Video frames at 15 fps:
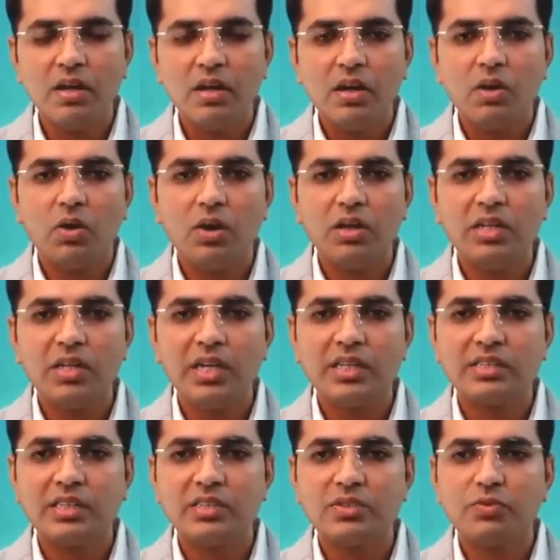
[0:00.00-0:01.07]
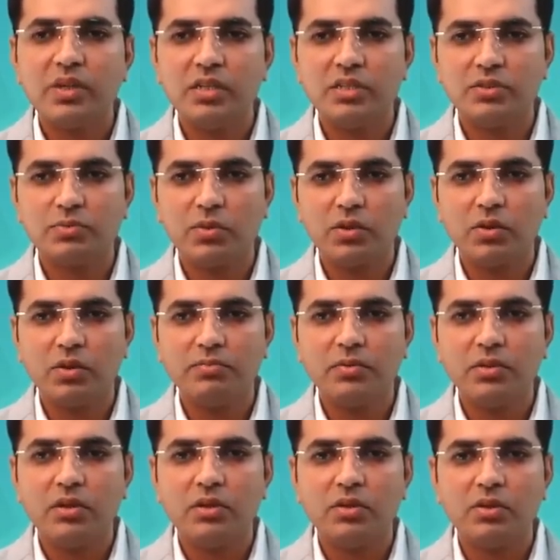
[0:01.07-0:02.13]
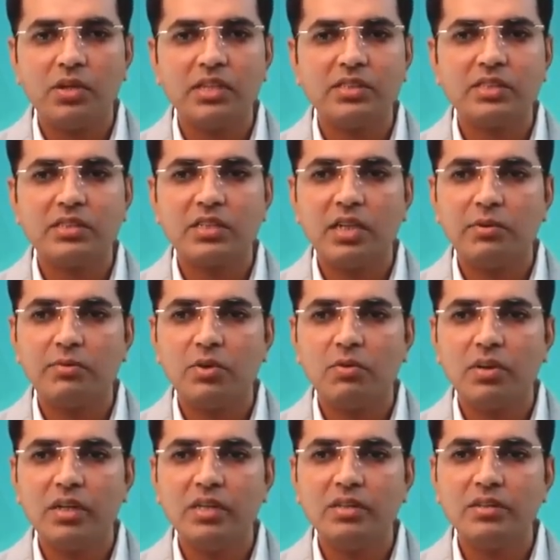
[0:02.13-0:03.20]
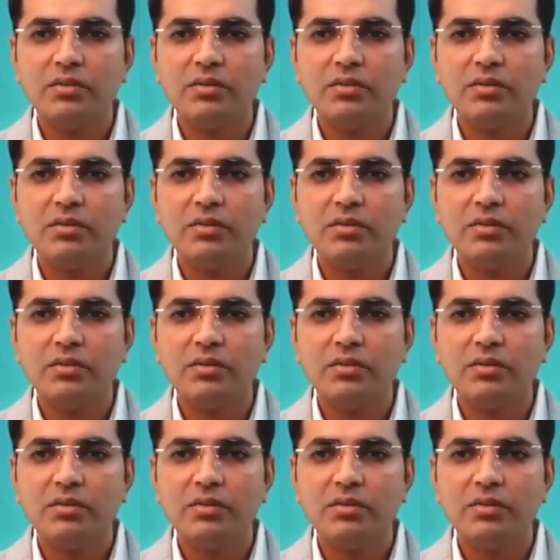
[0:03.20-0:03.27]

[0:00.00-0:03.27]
All the assets were disposed of, no assets left over it,